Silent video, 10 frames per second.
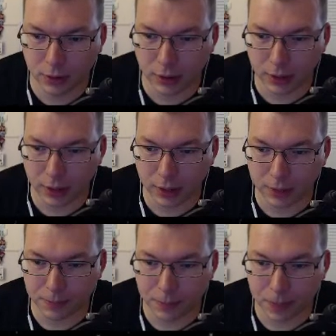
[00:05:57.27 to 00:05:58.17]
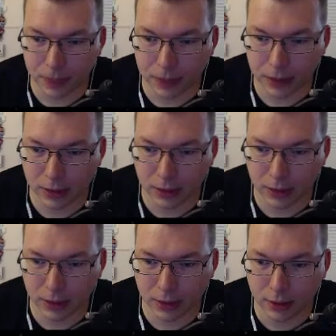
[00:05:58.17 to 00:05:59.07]
And
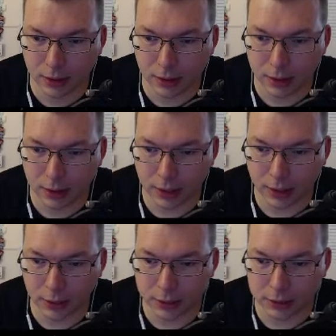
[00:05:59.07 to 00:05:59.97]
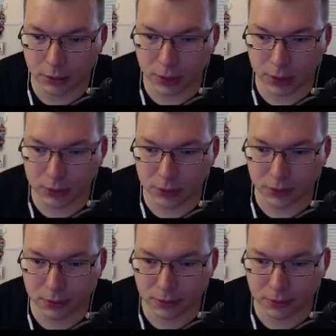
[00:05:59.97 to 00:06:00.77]
then I want to slow it down, slow it down.